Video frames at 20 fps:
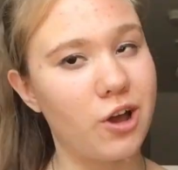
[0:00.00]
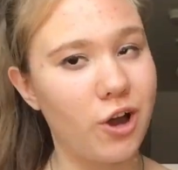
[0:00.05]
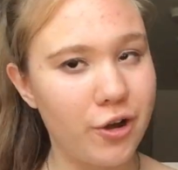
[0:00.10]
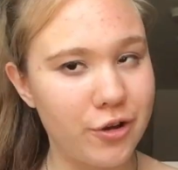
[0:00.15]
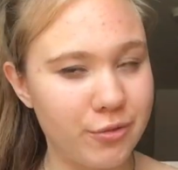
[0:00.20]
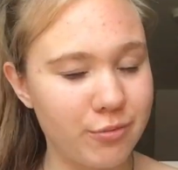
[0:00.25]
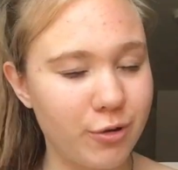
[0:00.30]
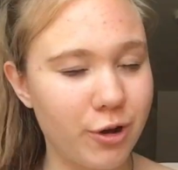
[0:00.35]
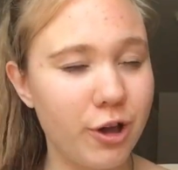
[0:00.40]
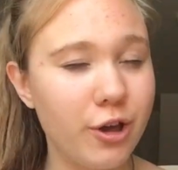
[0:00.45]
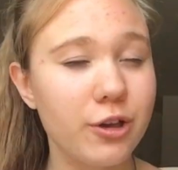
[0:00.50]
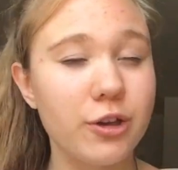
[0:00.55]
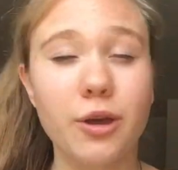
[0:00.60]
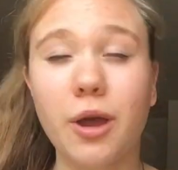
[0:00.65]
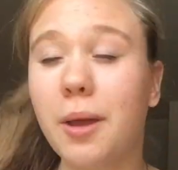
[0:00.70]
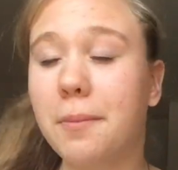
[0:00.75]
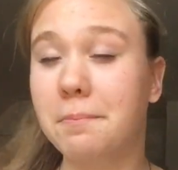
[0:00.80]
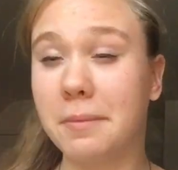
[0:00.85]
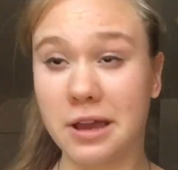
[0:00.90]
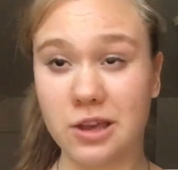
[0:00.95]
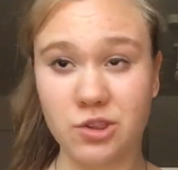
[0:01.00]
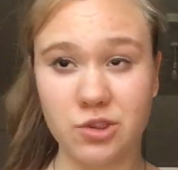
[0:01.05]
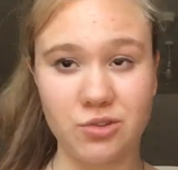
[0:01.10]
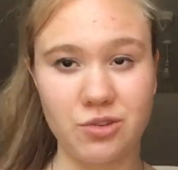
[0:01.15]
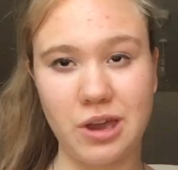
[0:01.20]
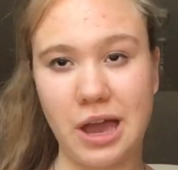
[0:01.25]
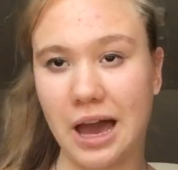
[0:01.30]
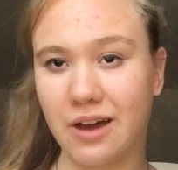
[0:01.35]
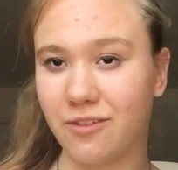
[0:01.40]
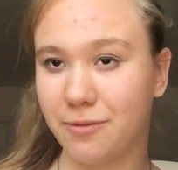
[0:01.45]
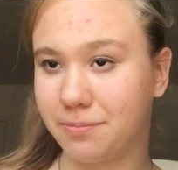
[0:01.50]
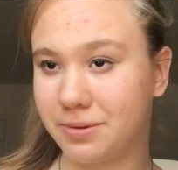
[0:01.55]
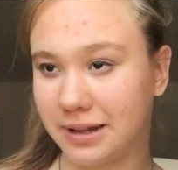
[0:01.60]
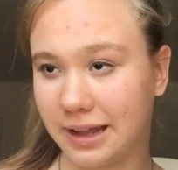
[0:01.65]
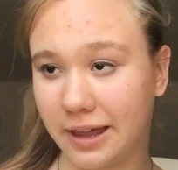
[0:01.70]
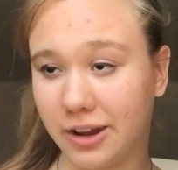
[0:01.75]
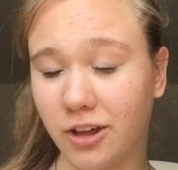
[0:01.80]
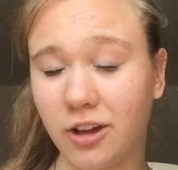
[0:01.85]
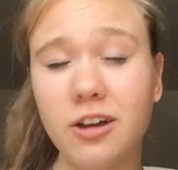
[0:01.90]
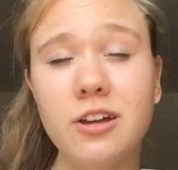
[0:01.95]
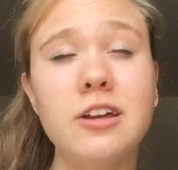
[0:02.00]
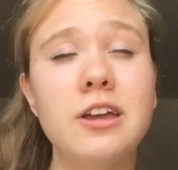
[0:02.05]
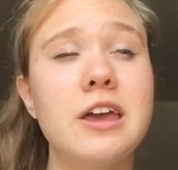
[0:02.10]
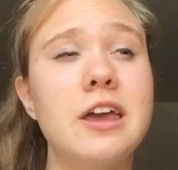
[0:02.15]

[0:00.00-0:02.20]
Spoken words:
homework, make sure you have a planner.